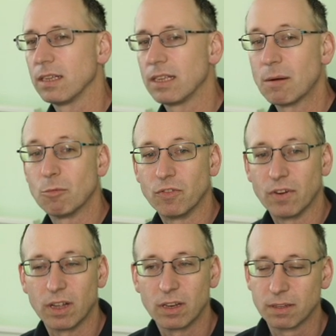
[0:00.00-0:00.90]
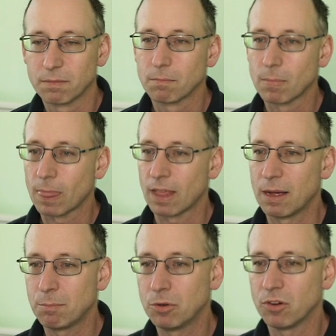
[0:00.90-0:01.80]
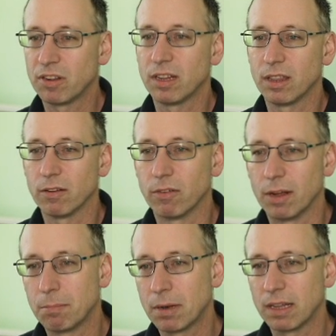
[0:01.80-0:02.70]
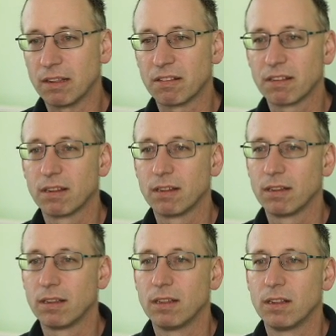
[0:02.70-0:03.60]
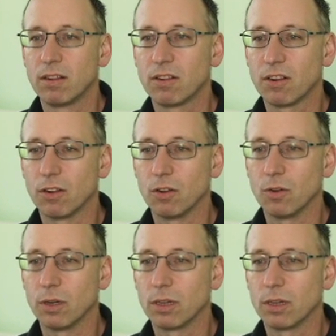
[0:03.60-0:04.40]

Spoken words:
YAML file and puts it in the right place. So